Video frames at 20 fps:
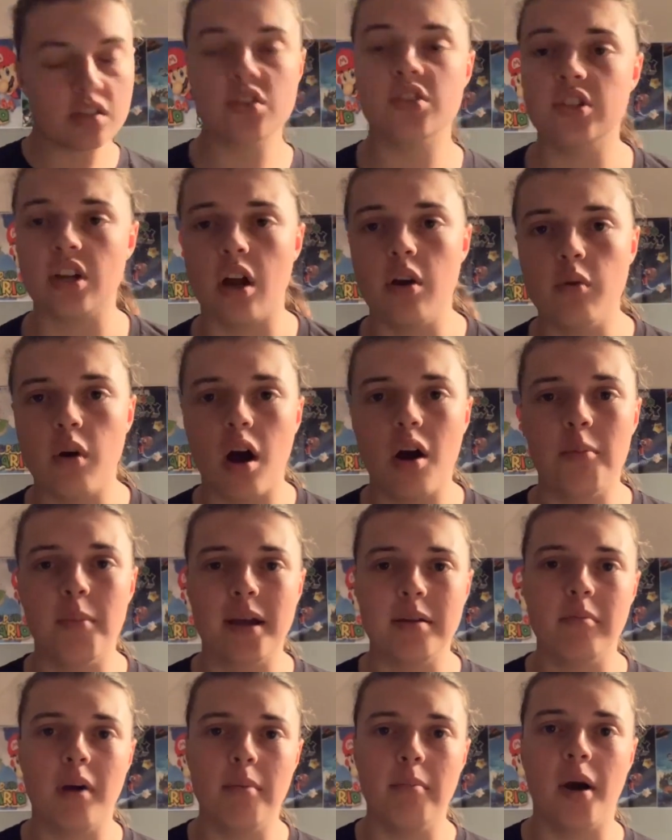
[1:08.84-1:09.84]
So I'll
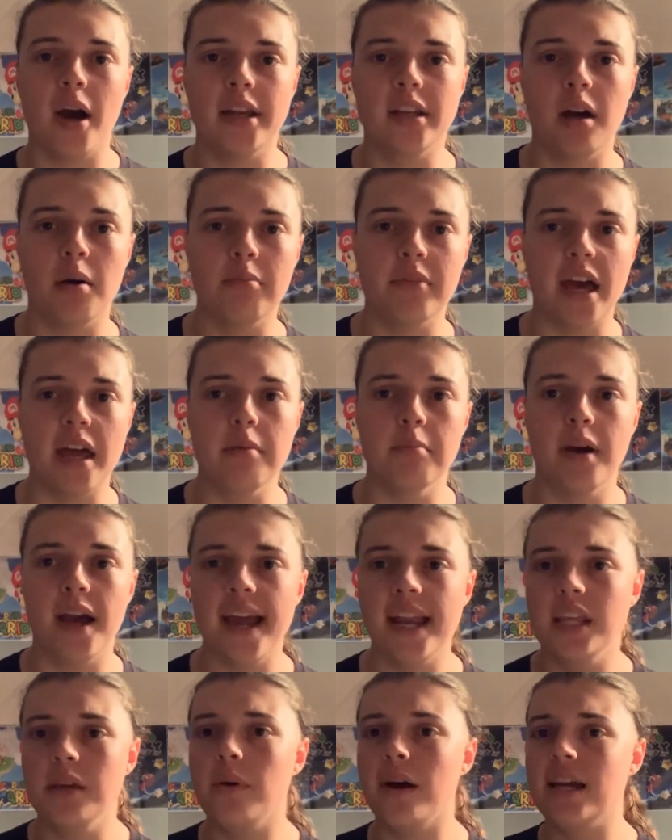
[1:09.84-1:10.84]
make my mind up then.
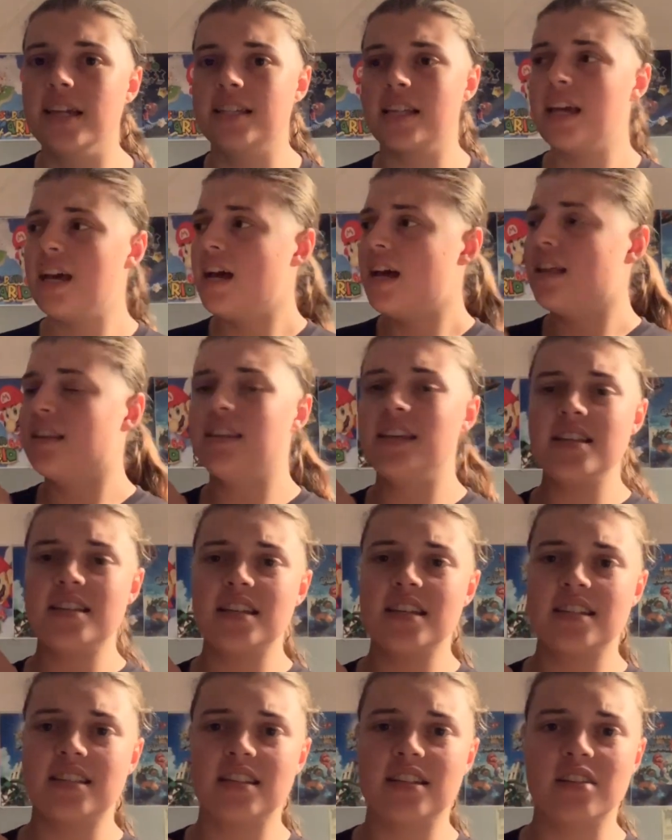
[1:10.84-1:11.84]
But anyways,
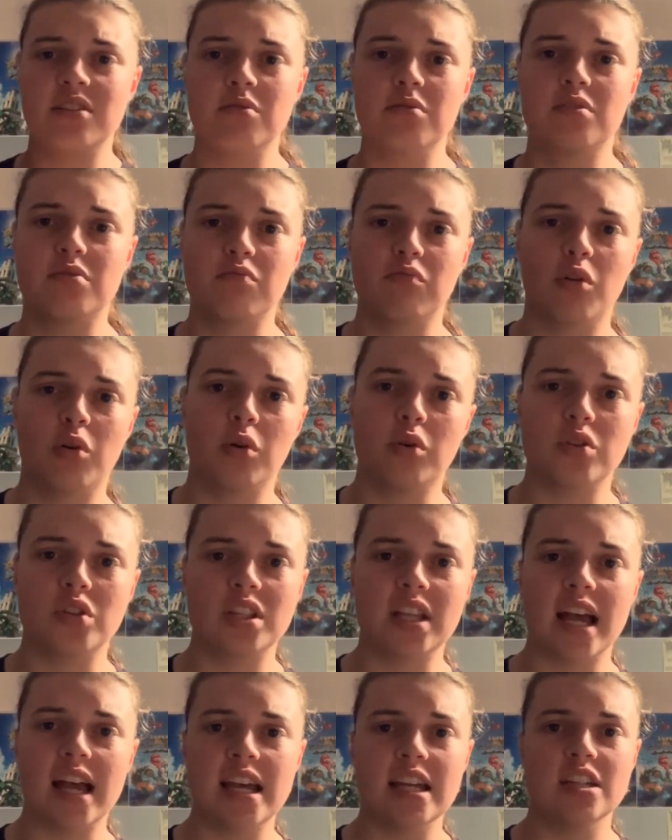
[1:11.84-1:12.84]
this is the new Raw
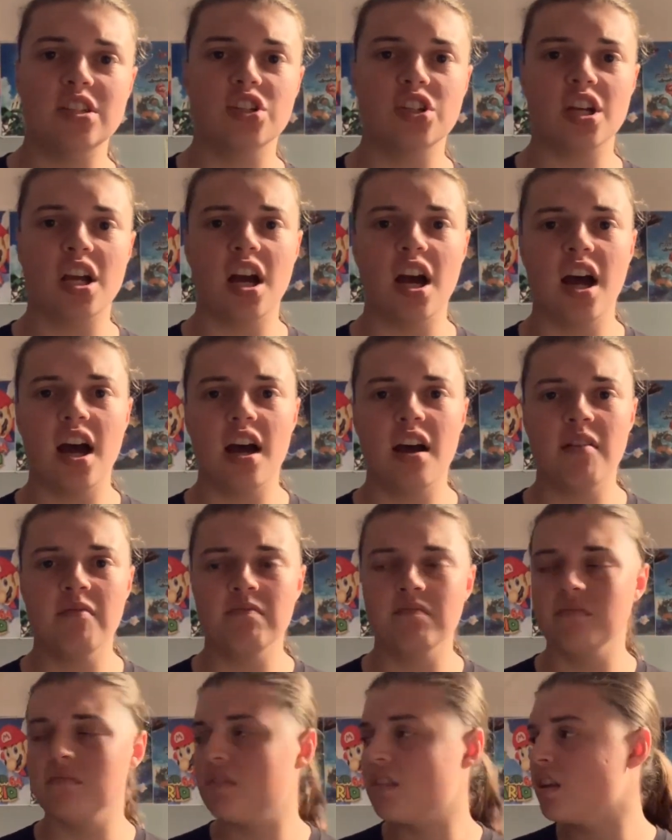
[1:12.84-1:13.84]
stage. What
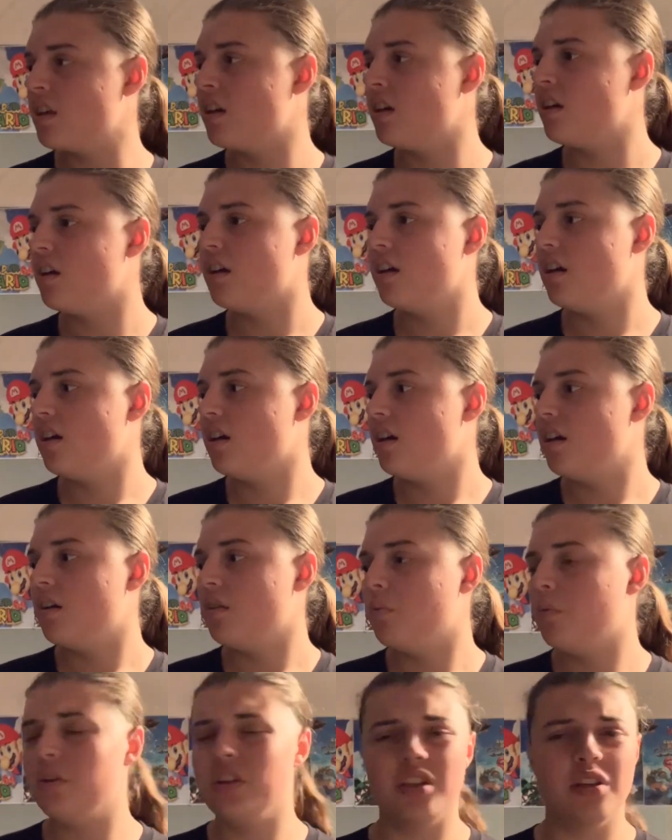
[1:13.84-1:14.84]

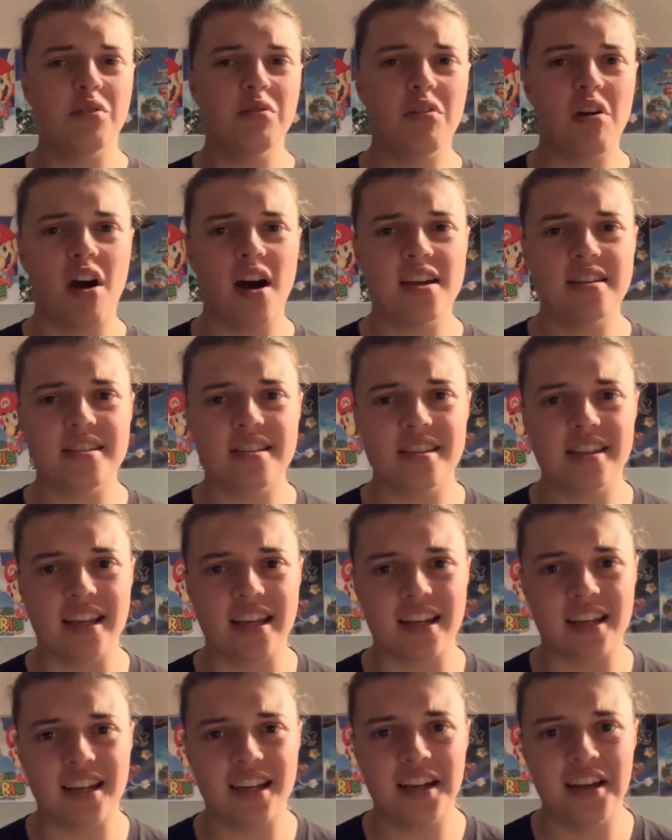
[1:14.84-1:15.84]
do you guys
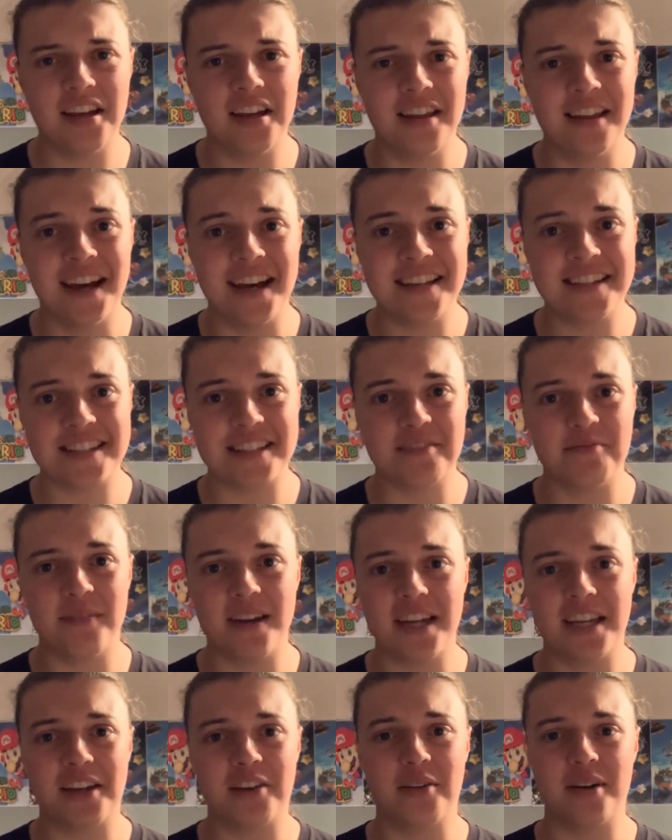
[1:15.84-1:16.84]
think? That's the
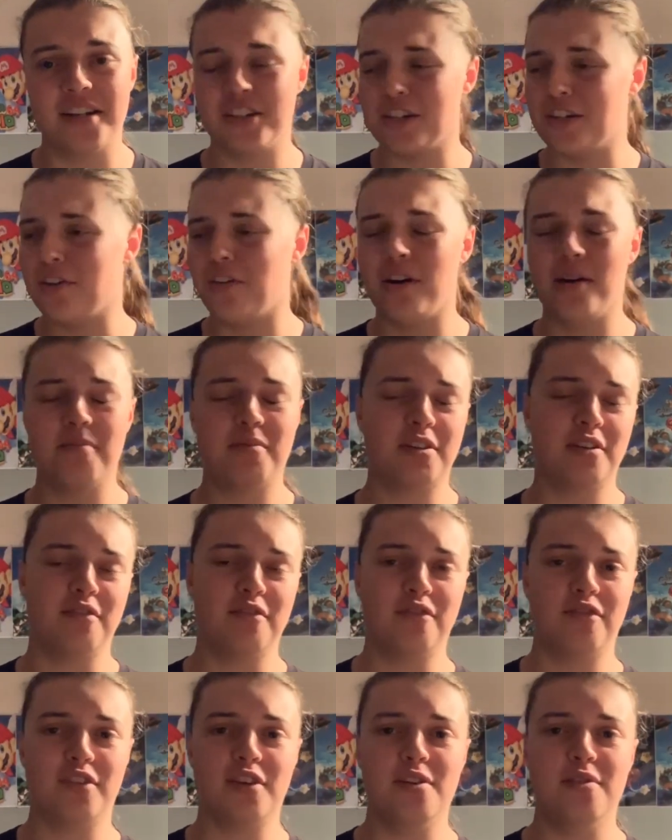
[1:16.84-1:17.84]
main question. I'm
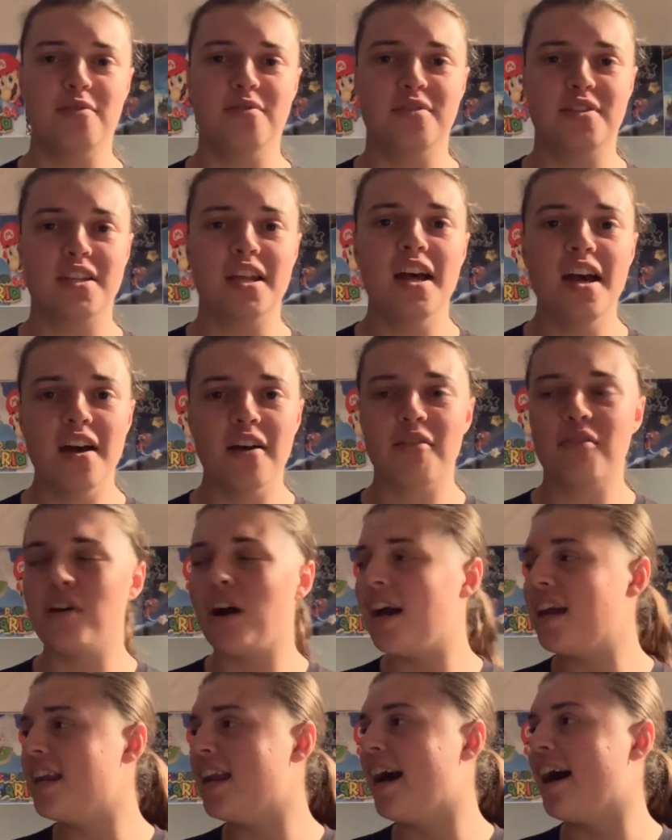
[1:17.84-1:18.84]
confused.
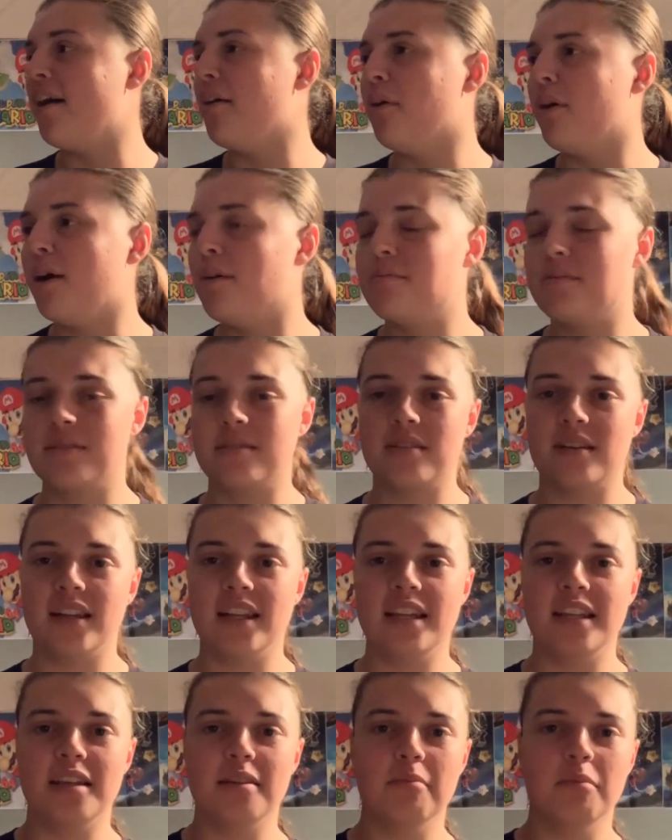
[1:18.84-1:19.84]
Right now, I'm
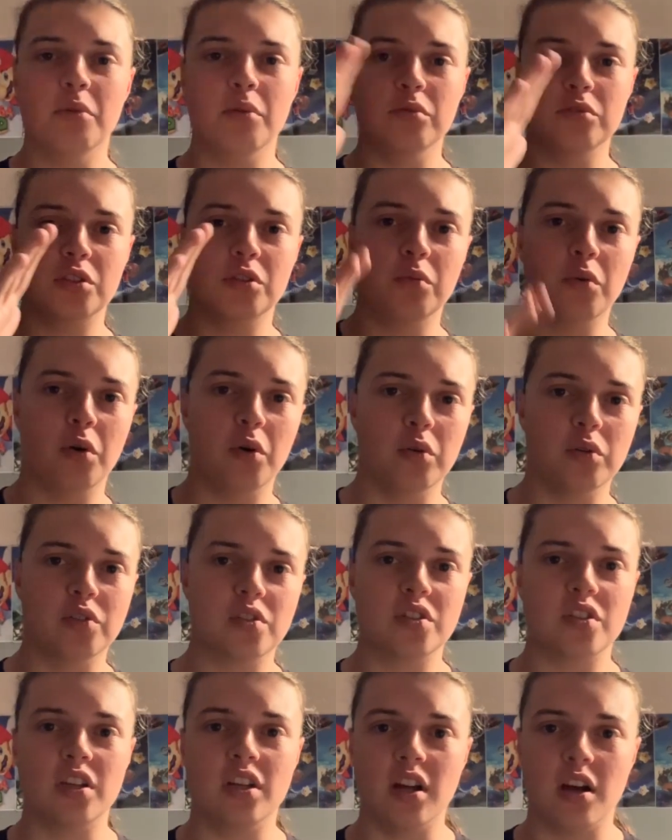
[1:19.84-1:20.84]
leaning more
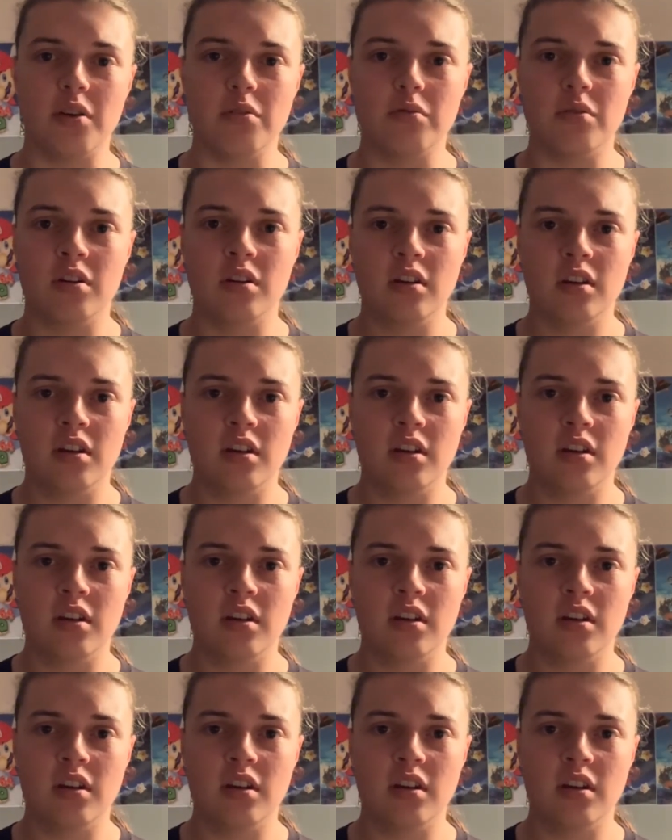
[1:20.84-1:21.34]
towards, you know,